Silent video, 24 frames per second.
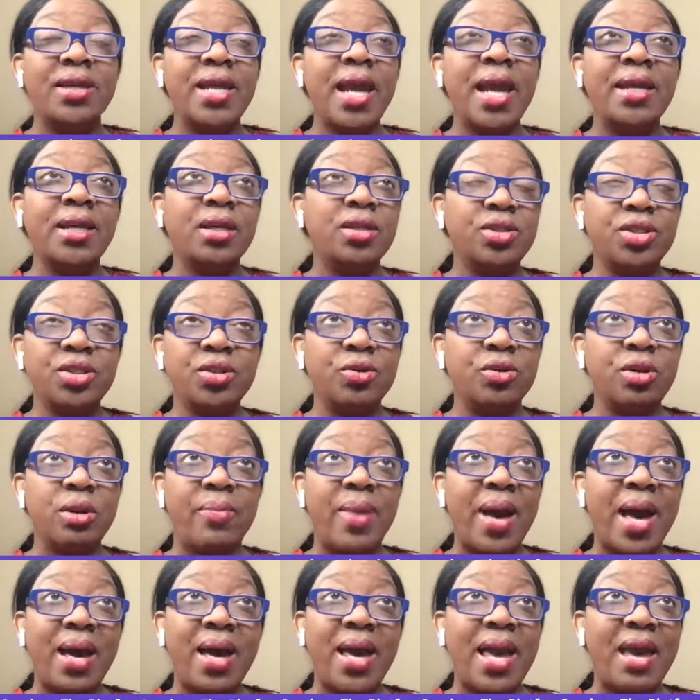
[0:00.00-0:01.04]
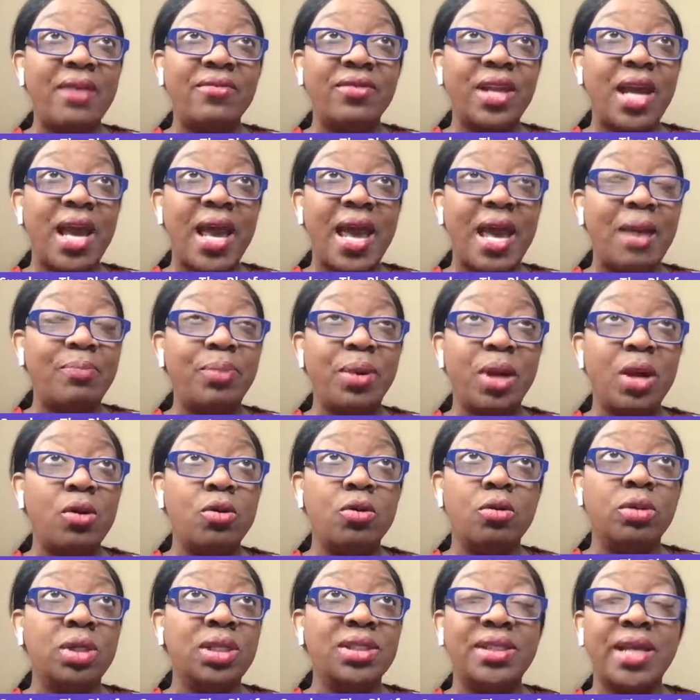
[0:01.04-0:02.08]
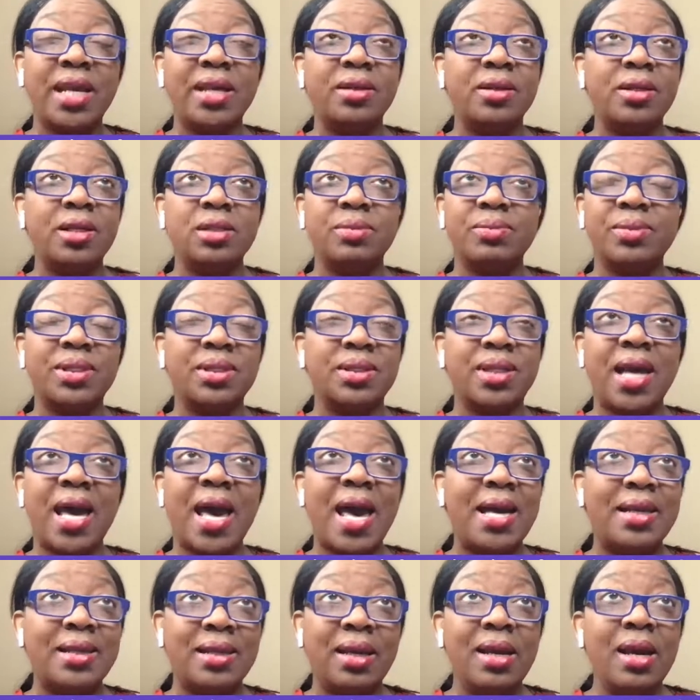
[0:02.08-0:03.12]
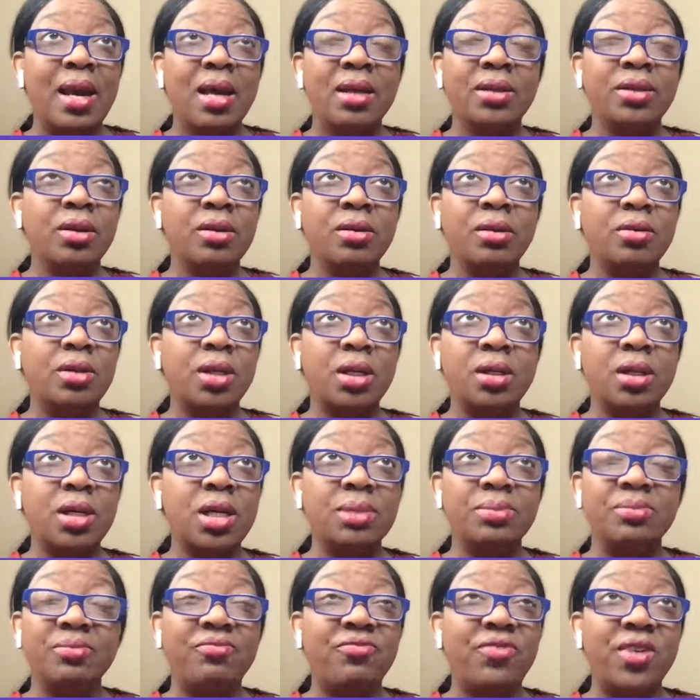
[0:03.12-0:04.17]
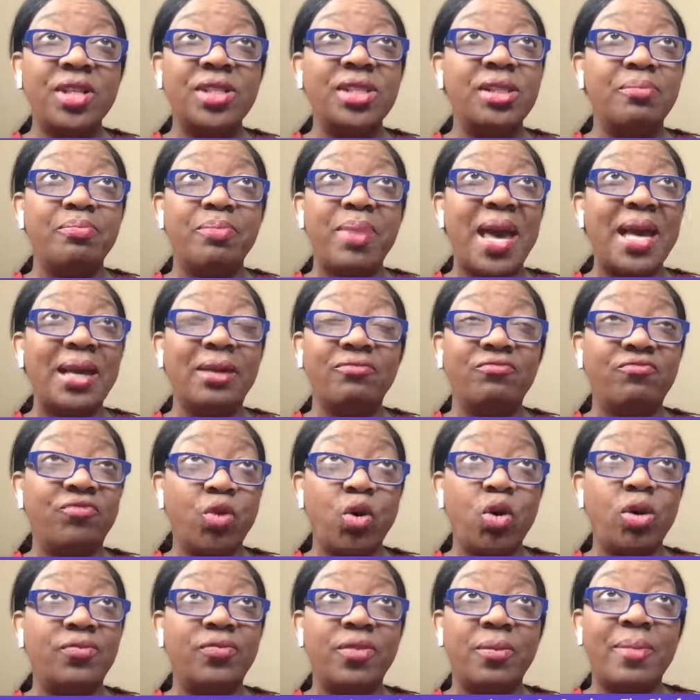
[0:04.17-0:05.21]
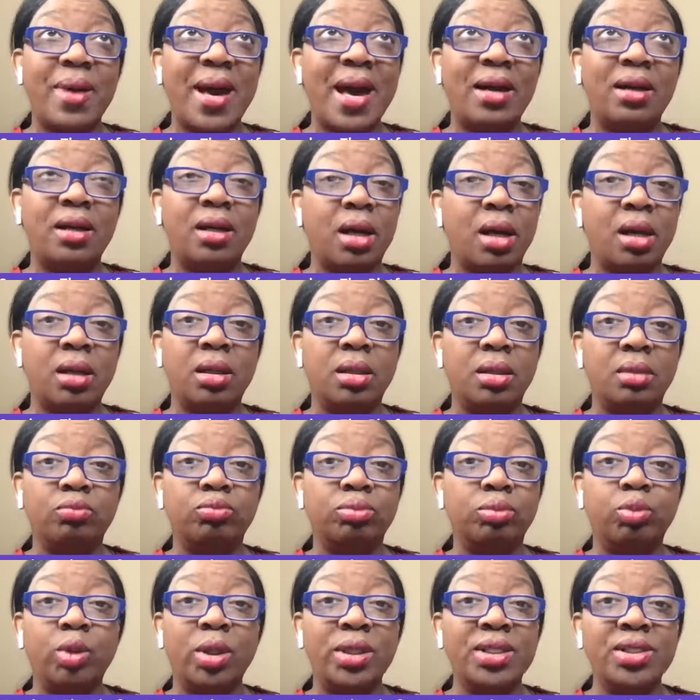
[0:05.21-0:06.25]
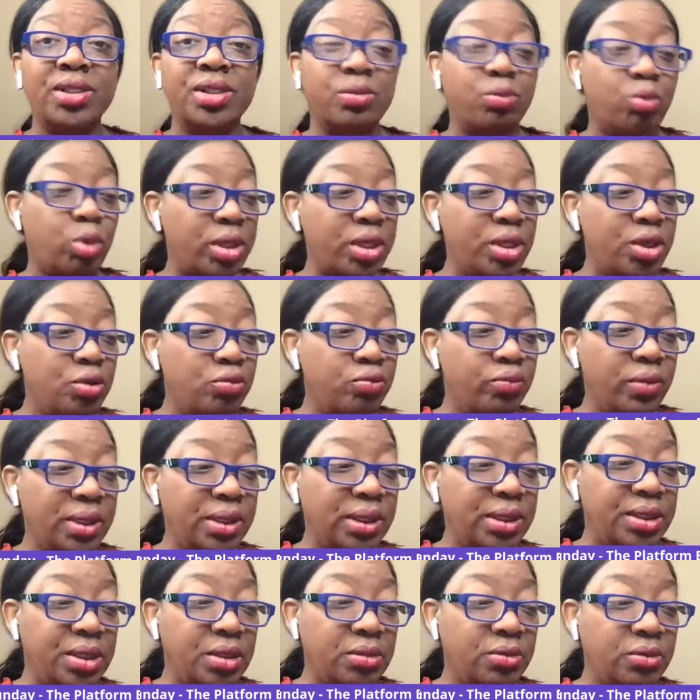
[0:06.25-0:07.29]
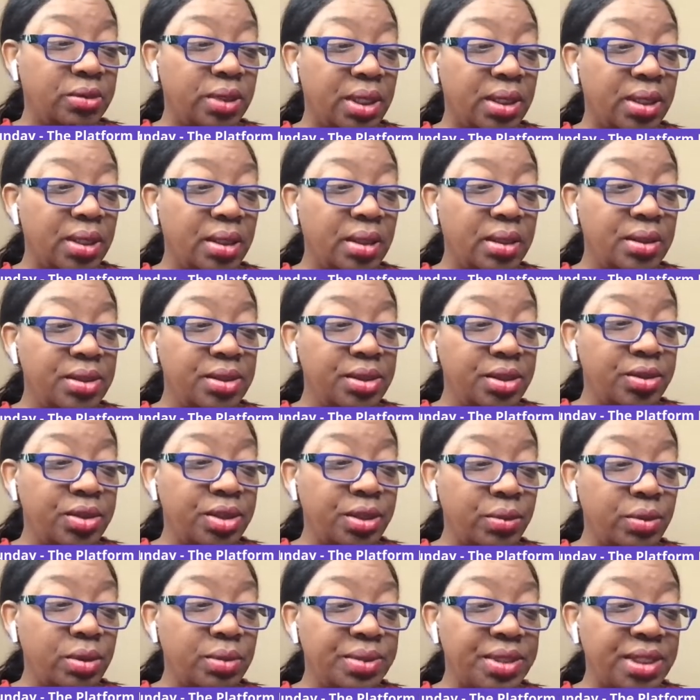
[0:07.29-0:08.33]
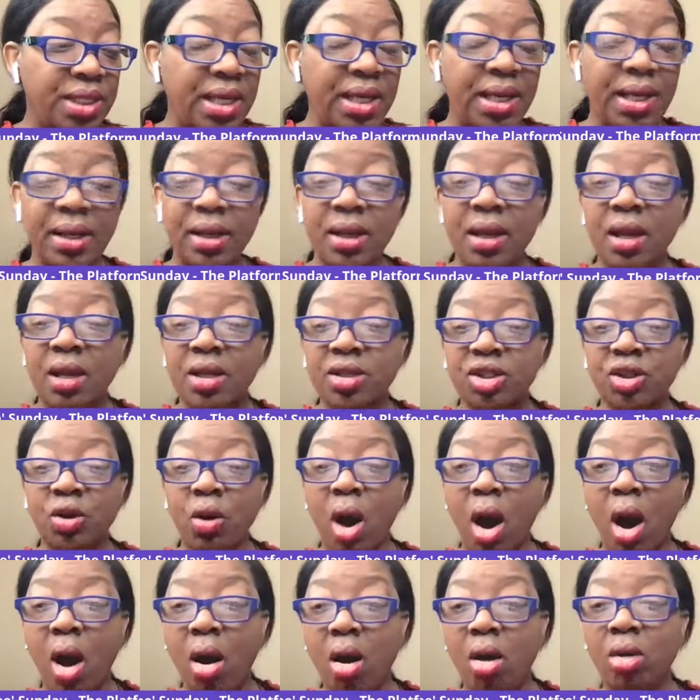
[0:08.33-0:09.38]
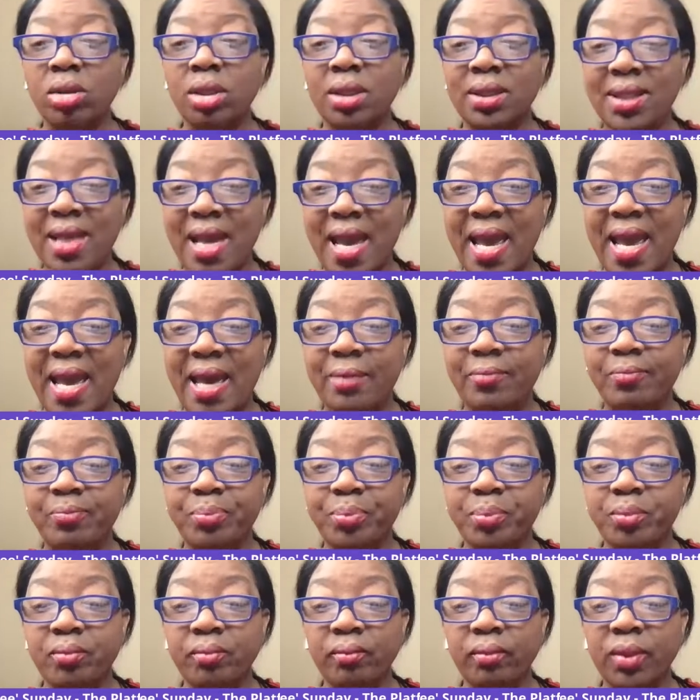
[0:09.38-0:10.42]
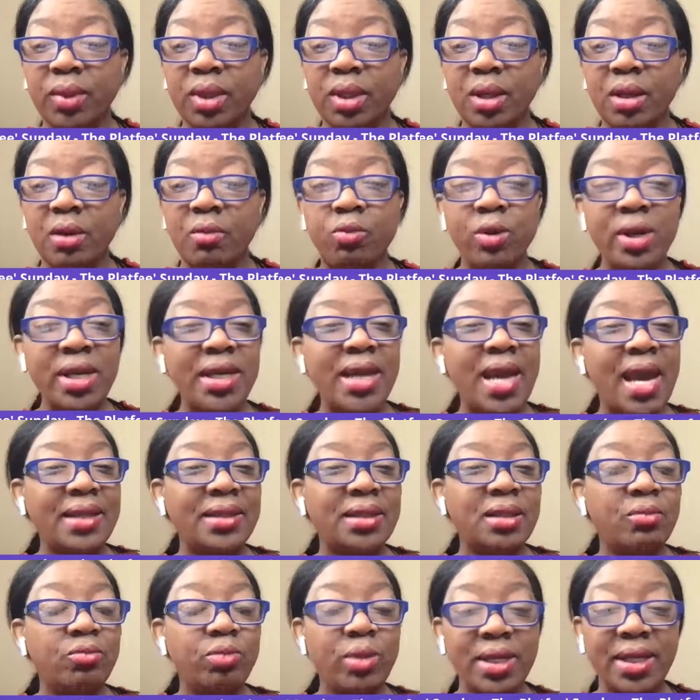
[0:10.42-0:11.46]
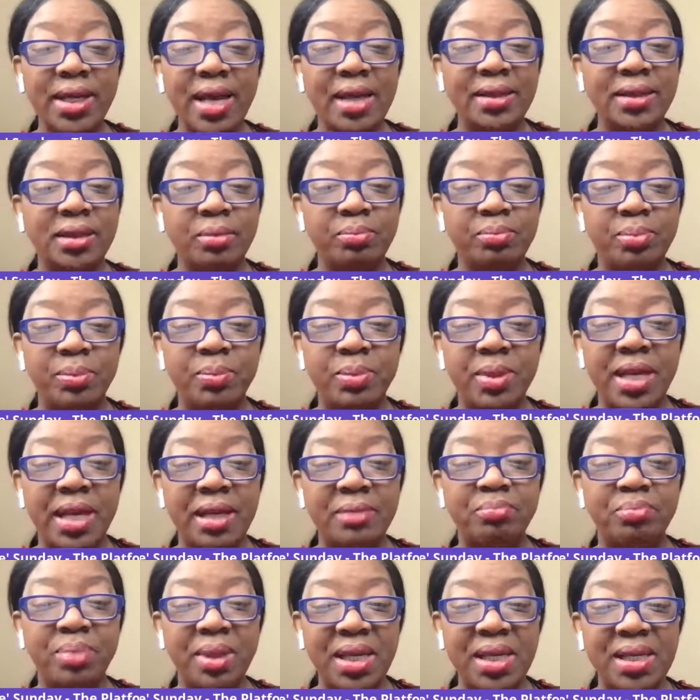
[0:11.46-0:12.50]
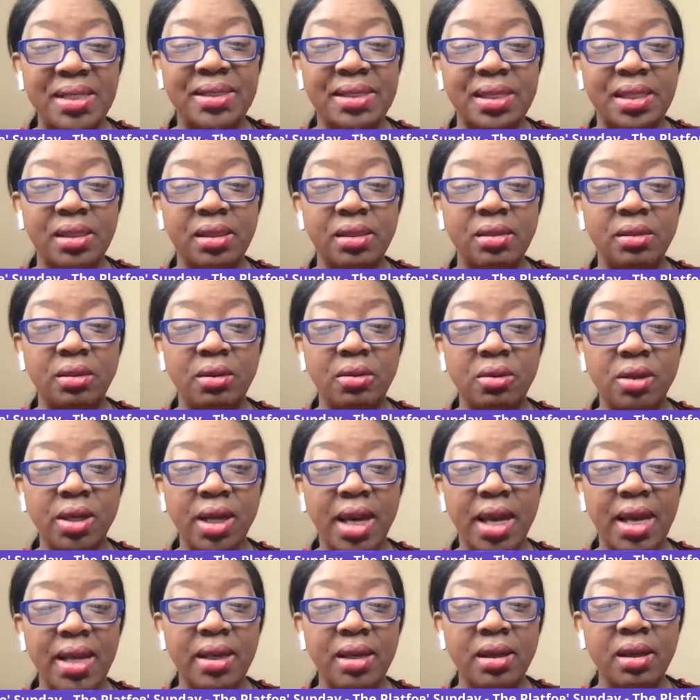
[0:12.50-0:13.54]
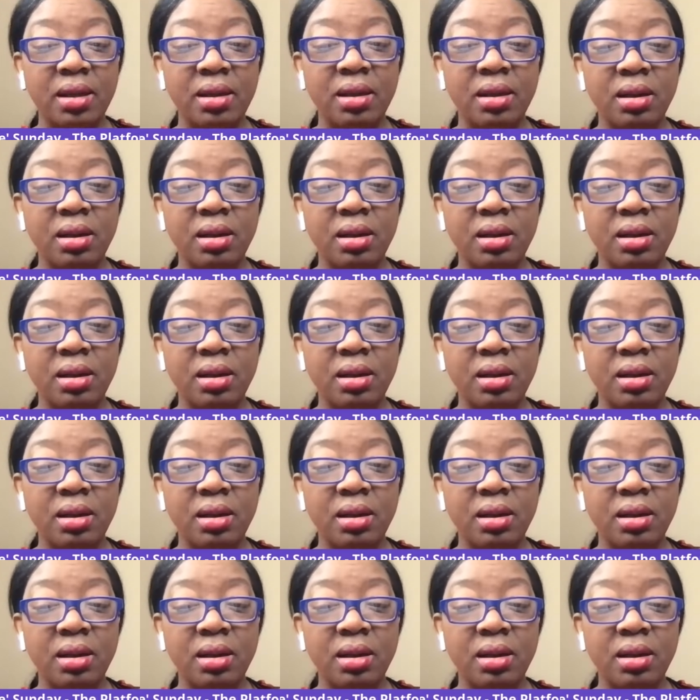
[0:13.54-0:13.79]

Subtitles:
They concerned about having a happy home because their husband's tired of, the husband fussing back and forth about what are you really doing? So you see what I'm saying? So all of that, we got to get busy. Okay.